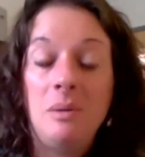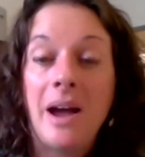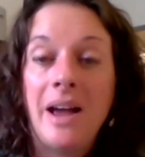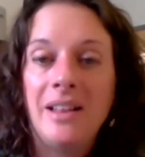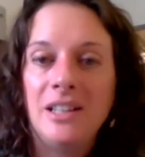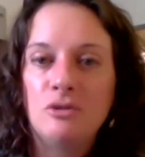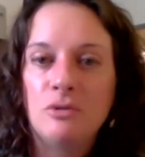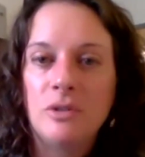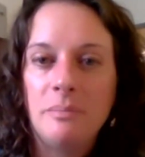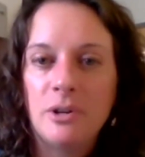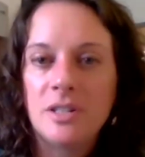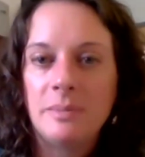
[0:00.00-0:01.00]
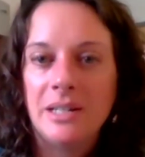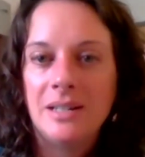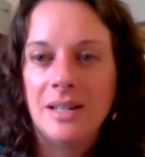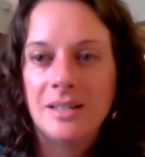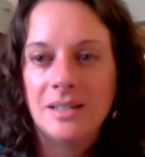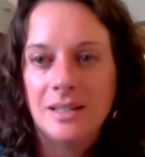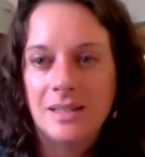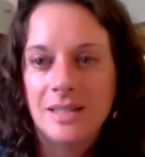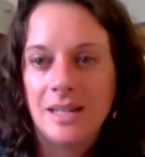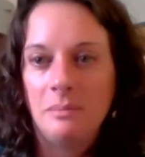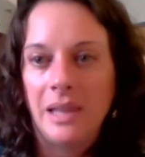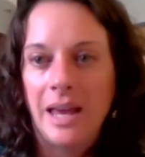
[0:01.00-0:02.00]
mileage reimbursement doesn't
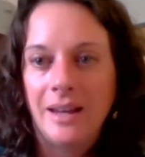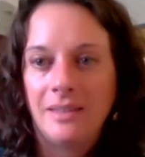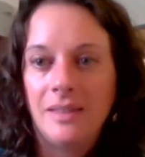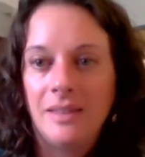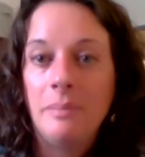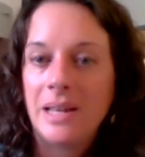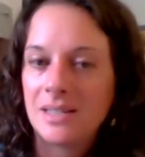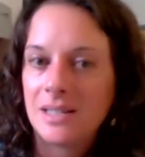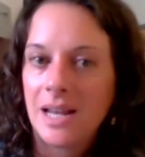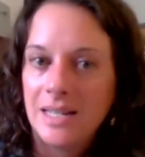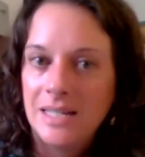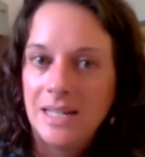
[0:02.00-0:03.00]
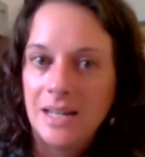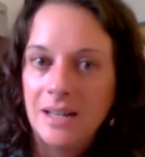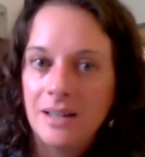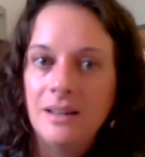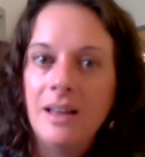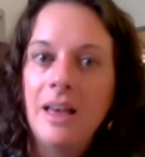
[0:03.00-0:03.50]
seem like the best idea,